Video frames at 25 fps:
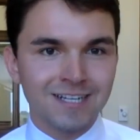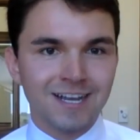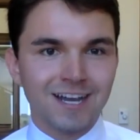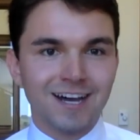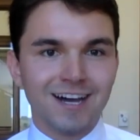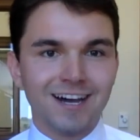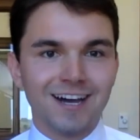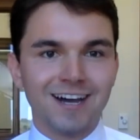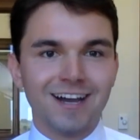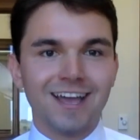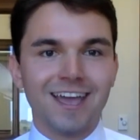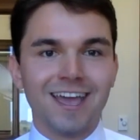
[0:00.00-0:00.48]

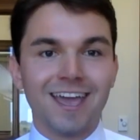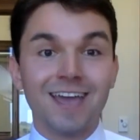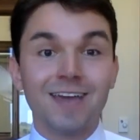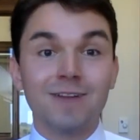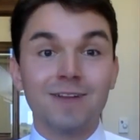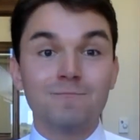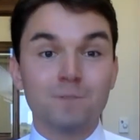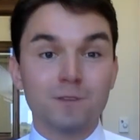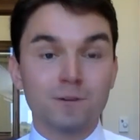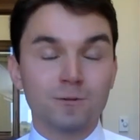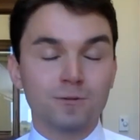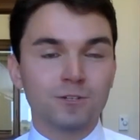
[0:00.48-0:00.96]

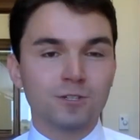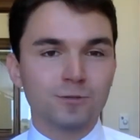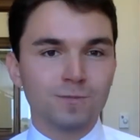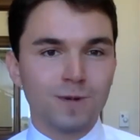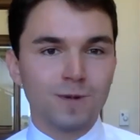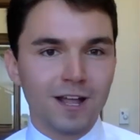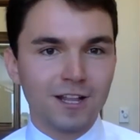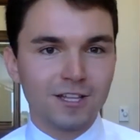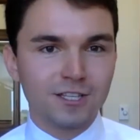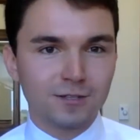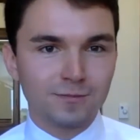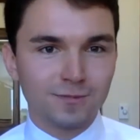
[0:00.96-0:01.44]
And be
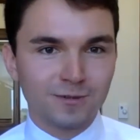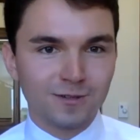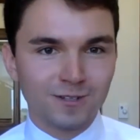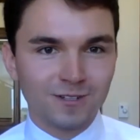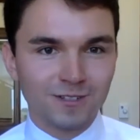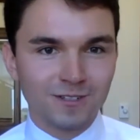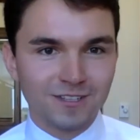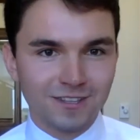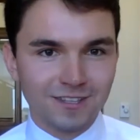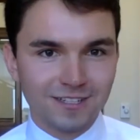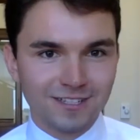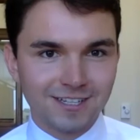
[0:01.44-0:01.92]

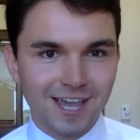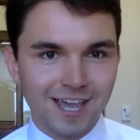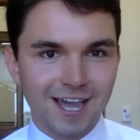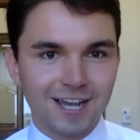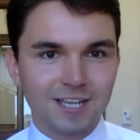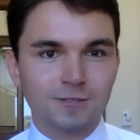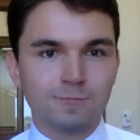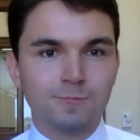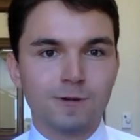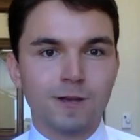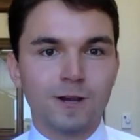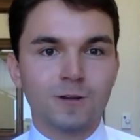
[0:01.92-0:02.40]
responsible to the
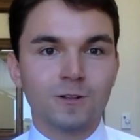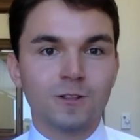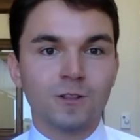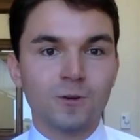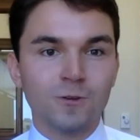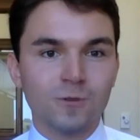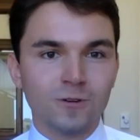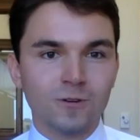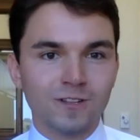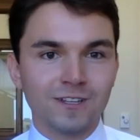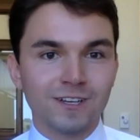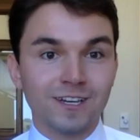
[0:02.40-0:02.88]
taxpayer
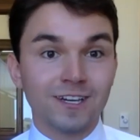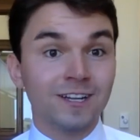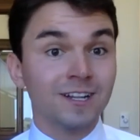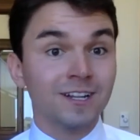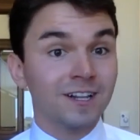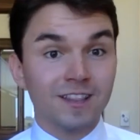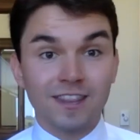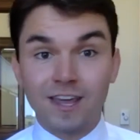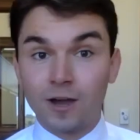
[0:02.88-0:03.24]
locally